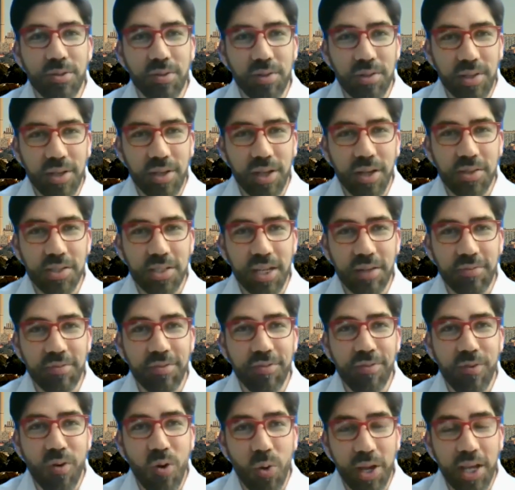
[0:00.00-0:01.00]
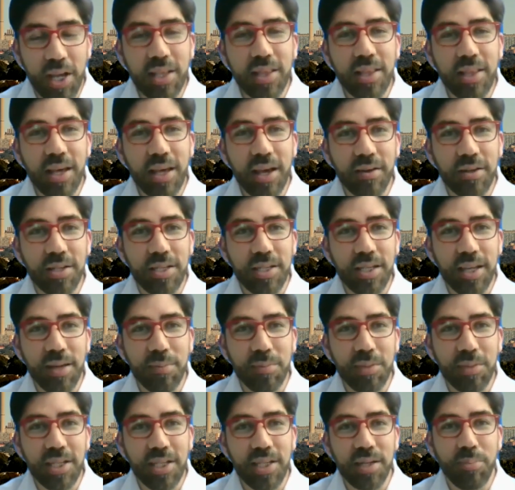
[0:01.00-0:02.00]
2004, in their
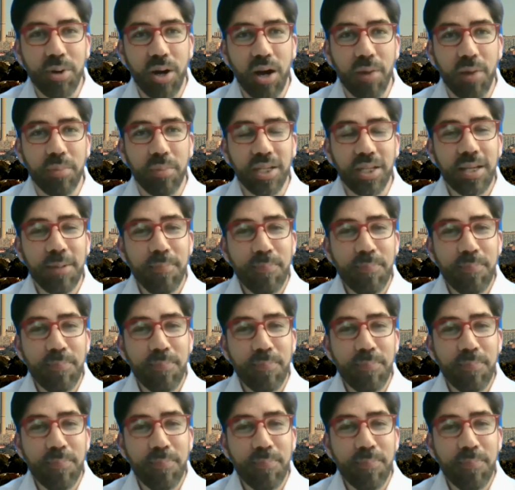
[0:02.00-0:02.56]
TMT department,